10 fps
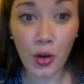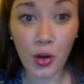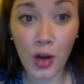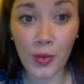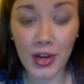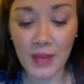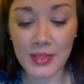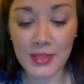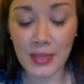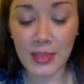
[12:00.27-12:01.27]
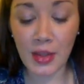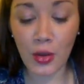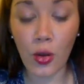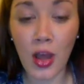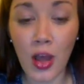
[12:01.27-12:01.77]
card when it comes in the
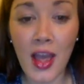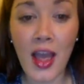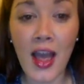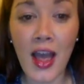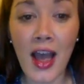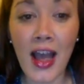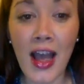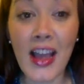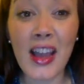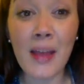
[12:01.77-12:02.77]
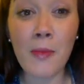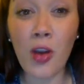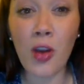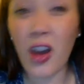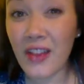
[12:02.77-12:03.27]
mail. I am
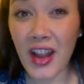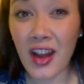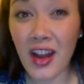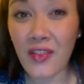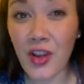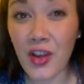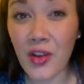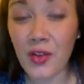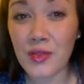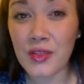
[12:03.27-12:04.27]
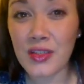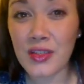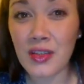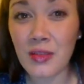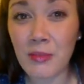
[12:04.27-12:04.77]
not a fan of the
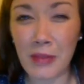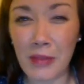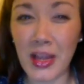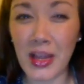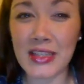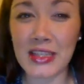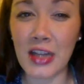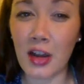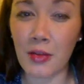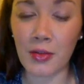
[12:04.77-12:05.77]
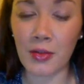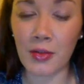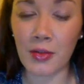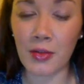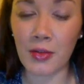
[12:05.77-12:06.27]
photos being blasted. Like
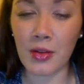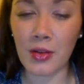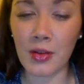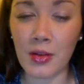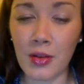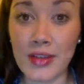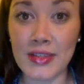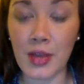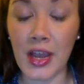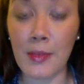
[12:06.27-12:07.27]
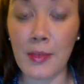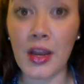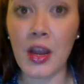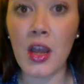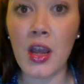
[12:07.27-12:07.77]
once or twice, okay,
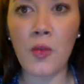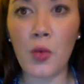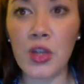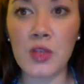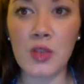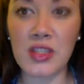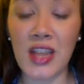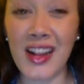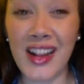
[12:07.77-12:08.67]
but the ones where it's like,